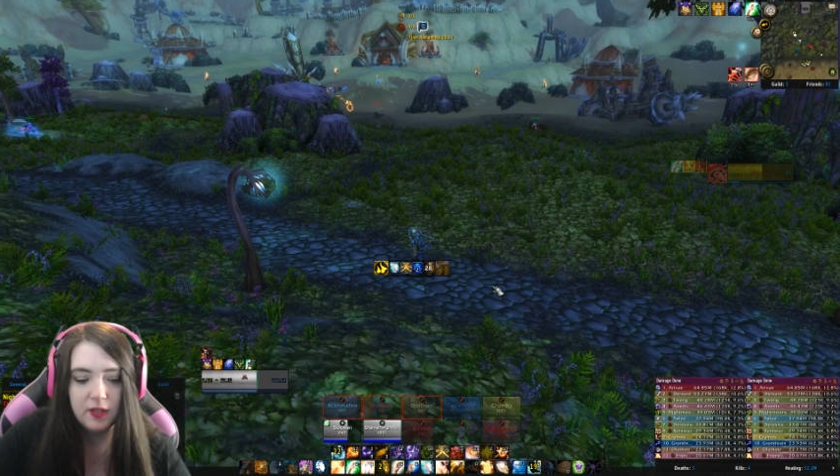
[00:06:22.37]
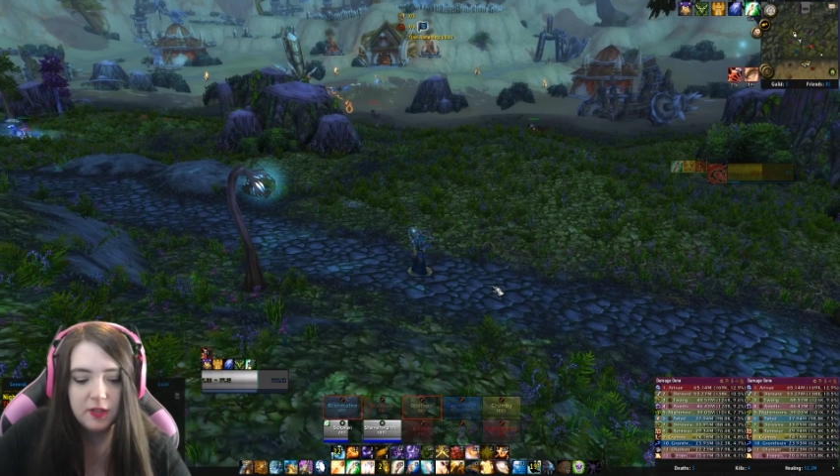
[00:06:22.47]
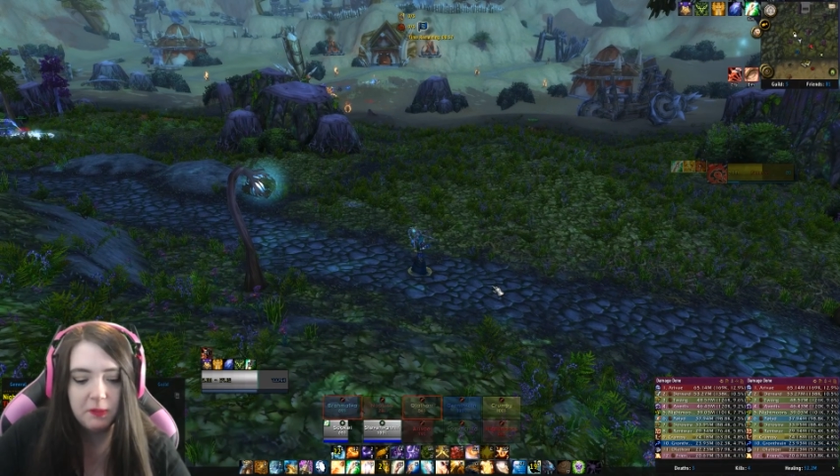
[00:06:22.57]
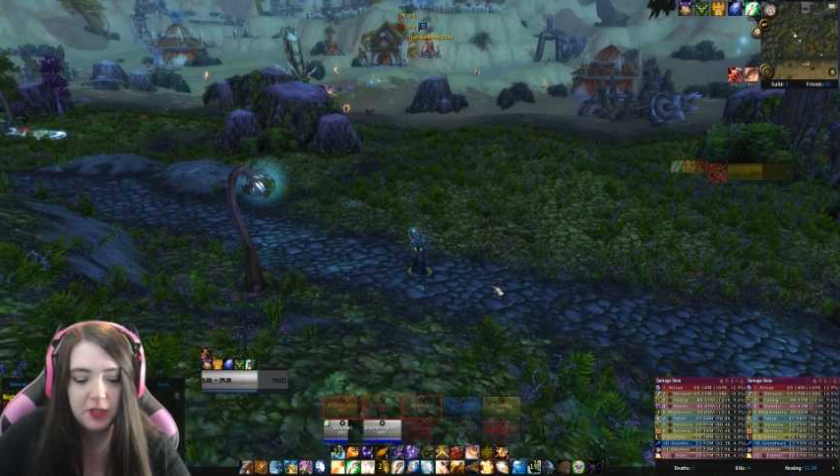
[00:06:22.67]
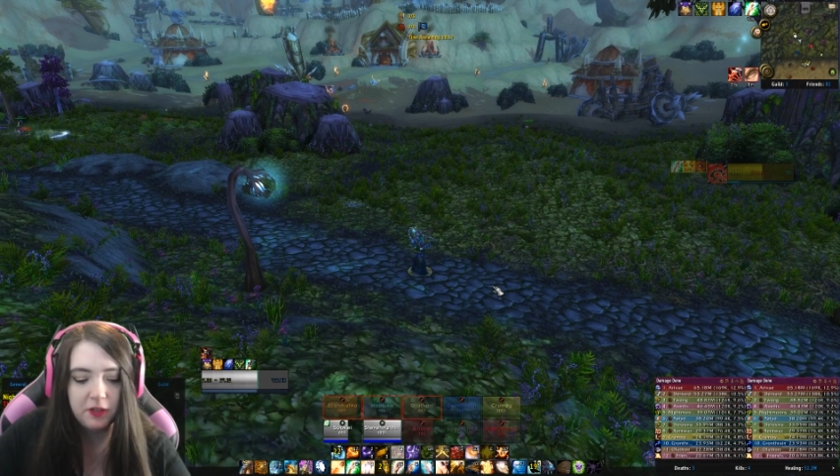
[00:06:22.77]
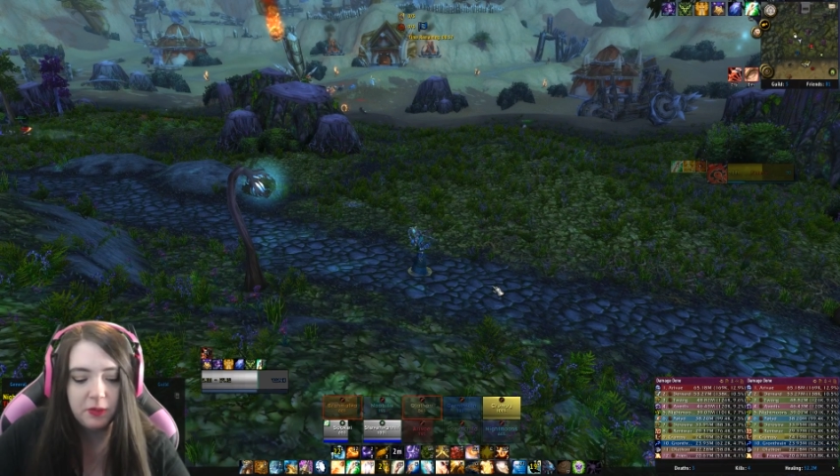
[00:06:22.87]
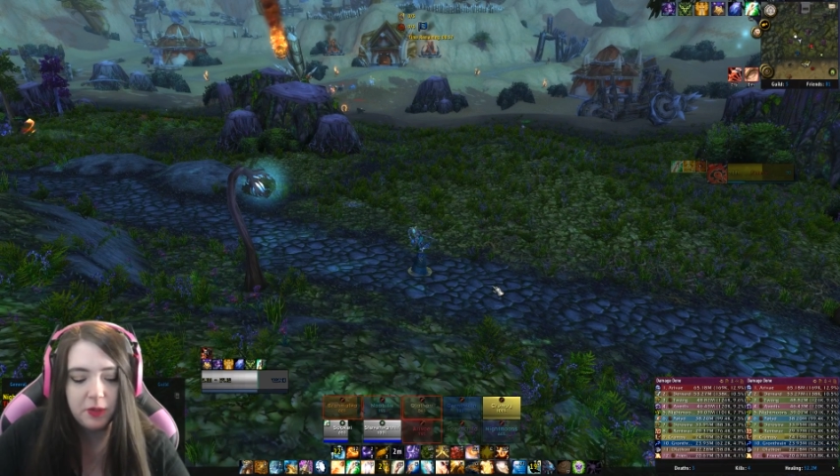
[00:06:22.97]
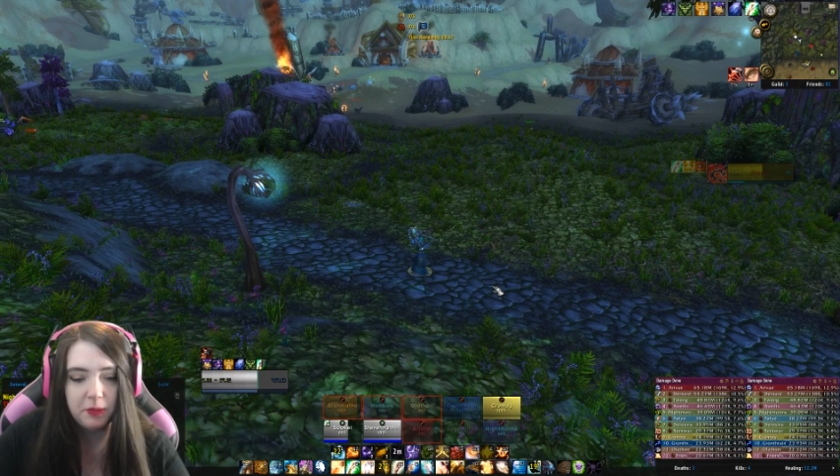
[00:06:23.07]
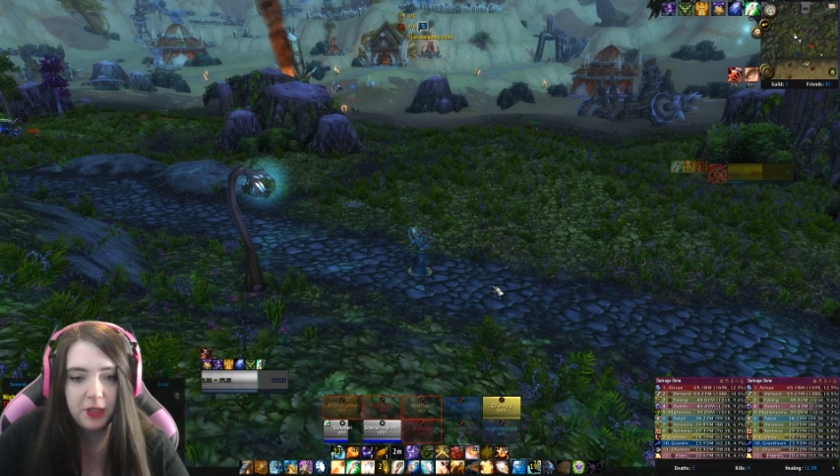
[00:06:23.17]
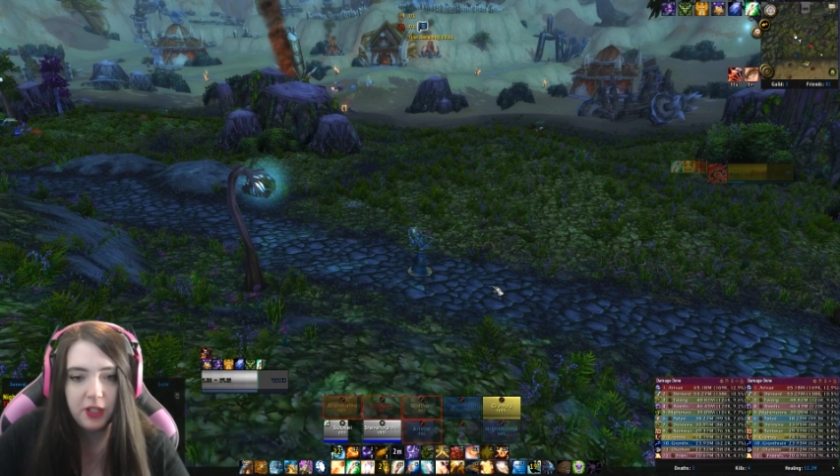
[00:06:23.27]
Someone doesn't
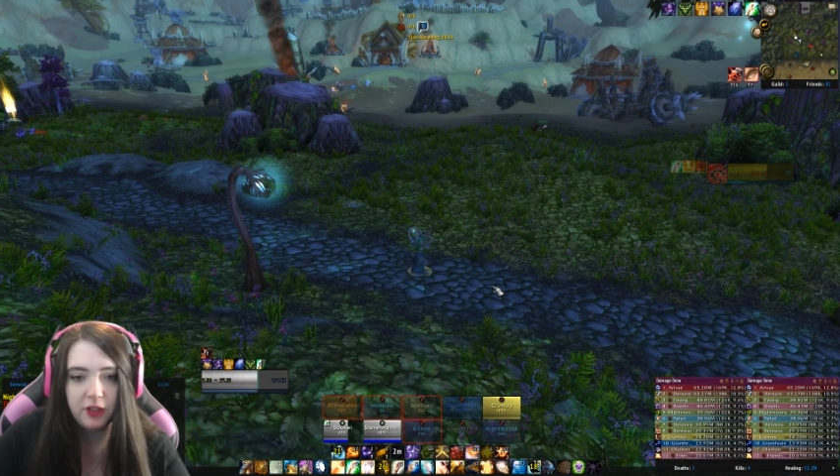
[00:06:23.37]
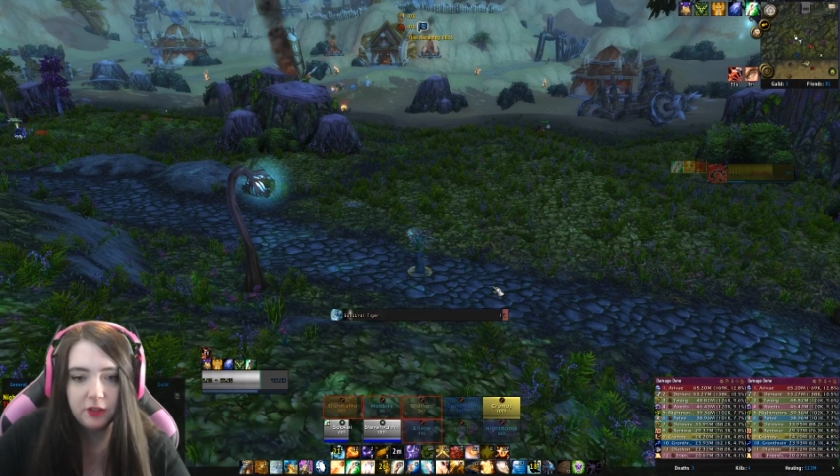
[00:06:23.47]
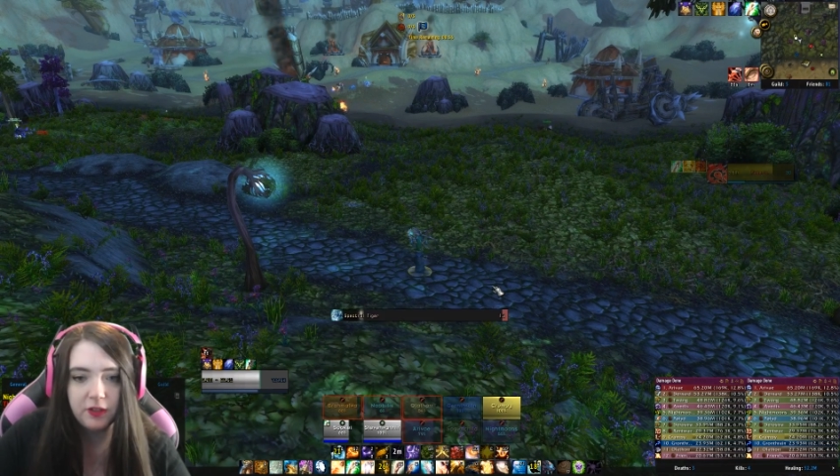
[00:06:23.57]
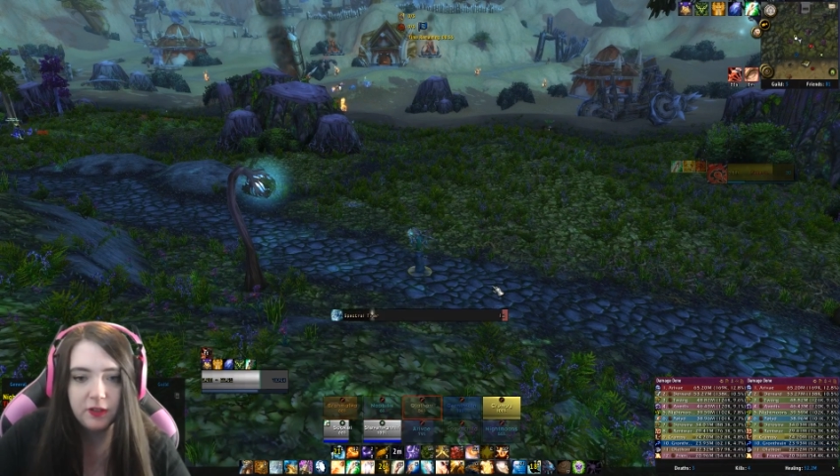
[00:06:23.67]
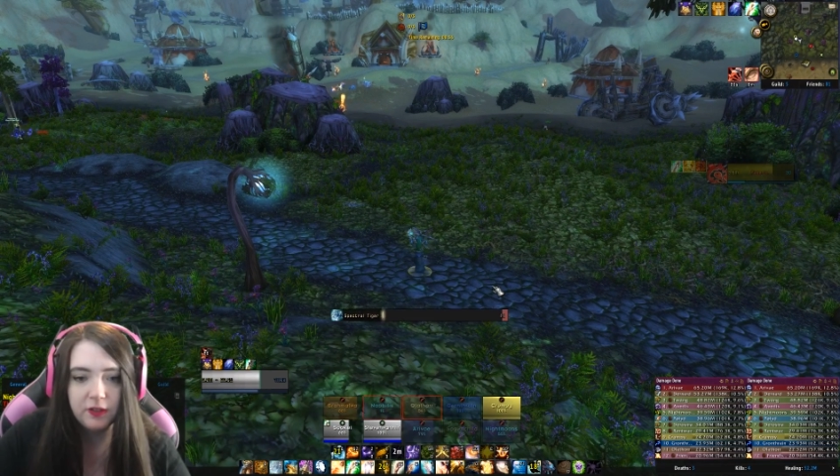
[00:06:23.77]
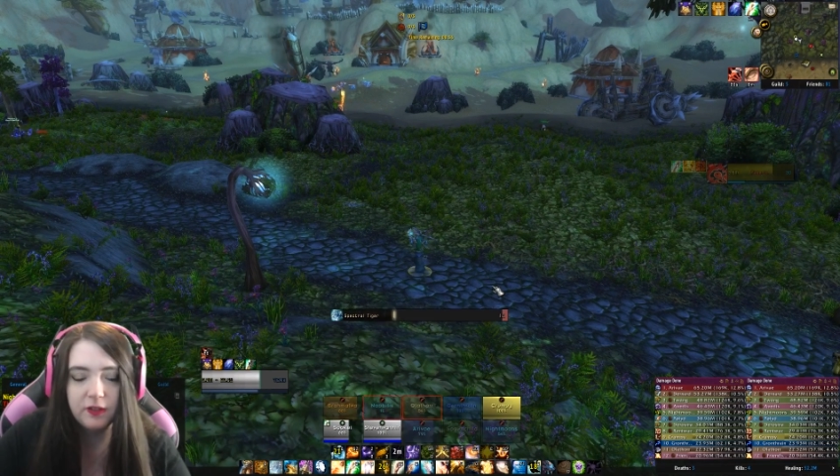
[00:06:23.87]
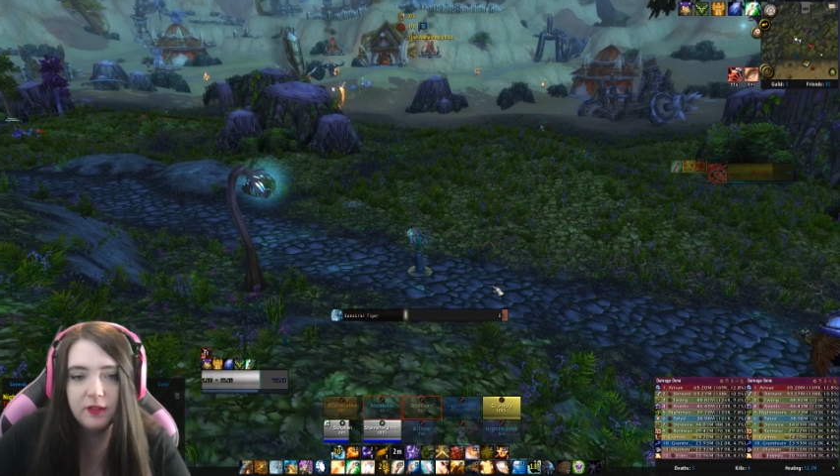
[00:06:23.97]
want to be healed.